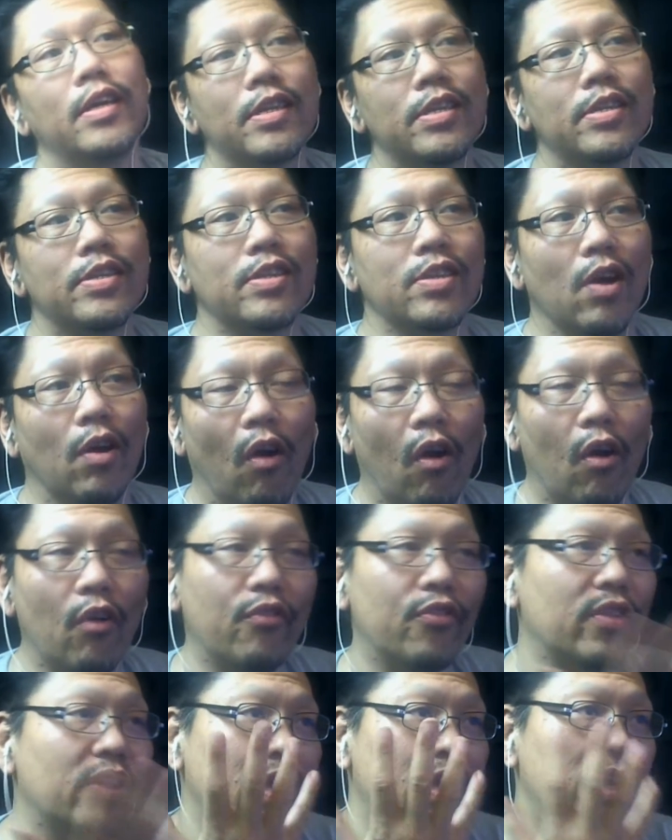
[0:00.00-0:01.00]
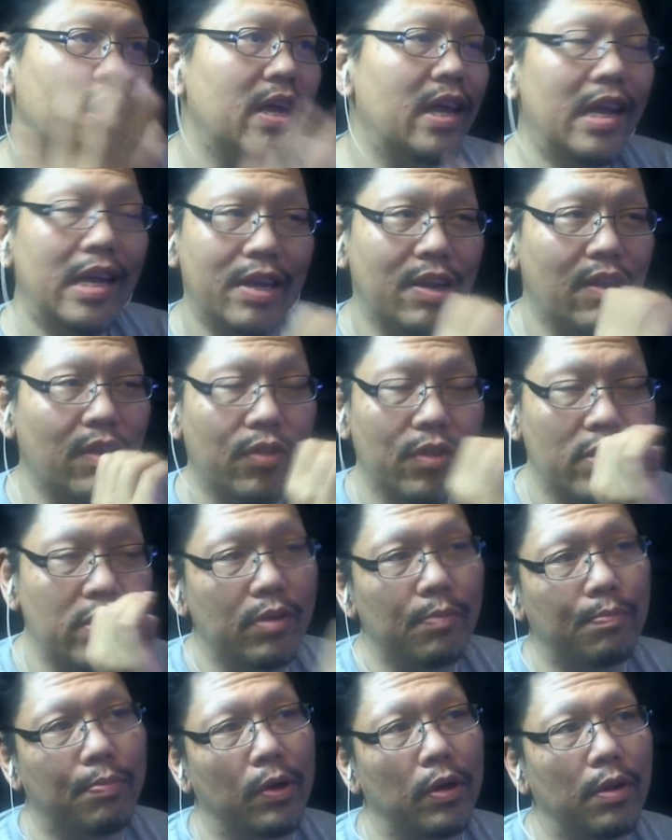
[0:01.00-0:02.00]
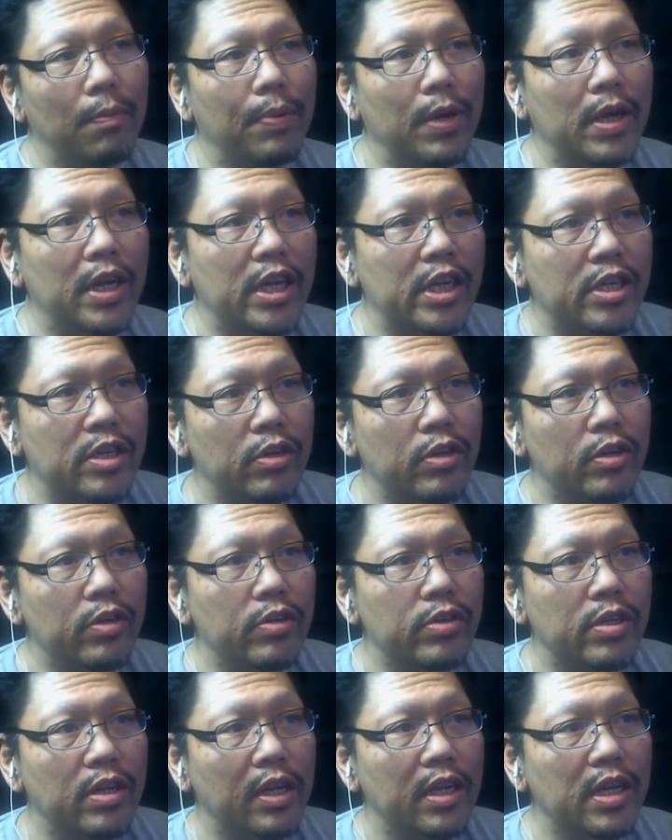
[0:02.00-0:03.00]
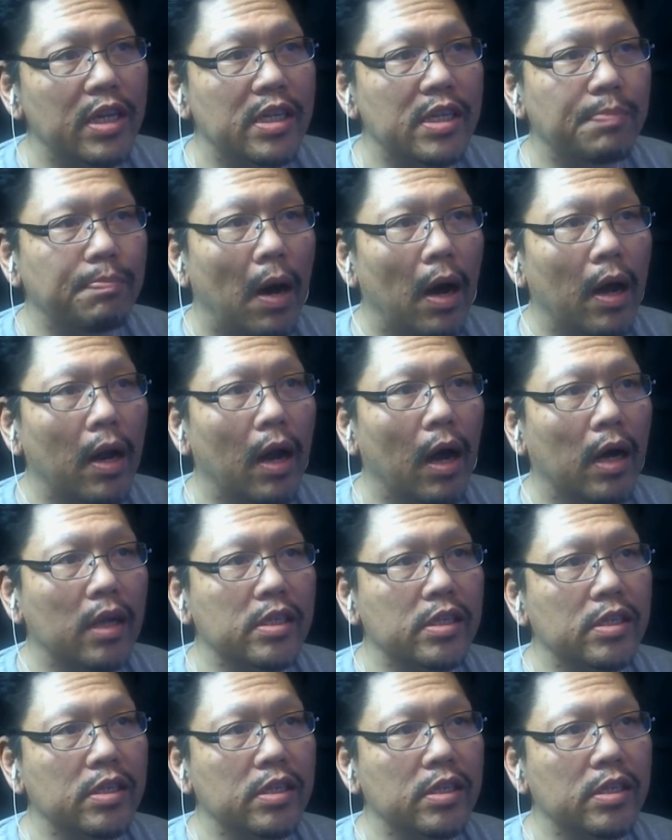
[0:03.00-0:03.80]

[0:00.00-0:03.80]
So hopefully, the predictions are usually spot on.